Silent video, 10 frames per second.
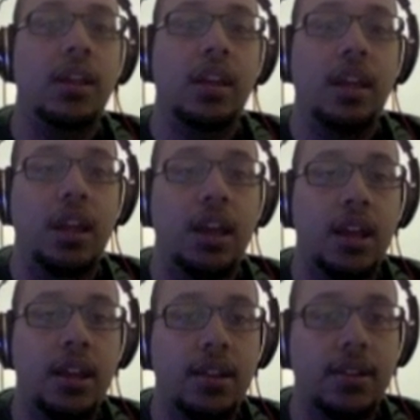
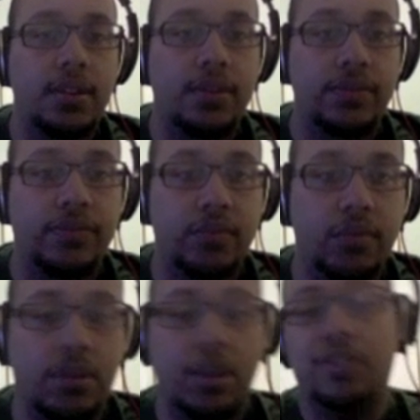And
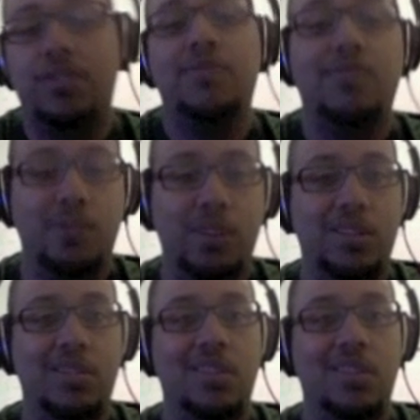actually, you can